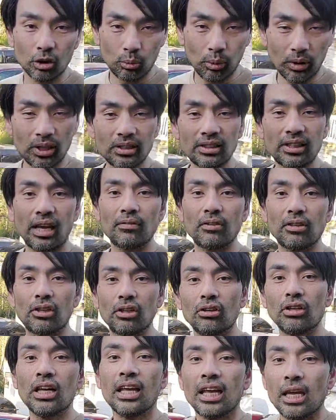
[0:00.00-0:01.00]
So what does
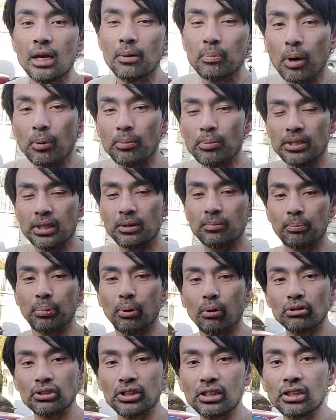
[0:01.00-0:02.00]
David do? He purposely
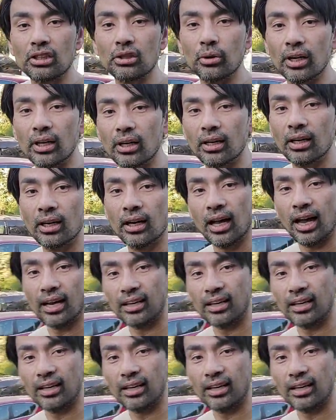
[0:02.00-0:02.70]
pulls into it.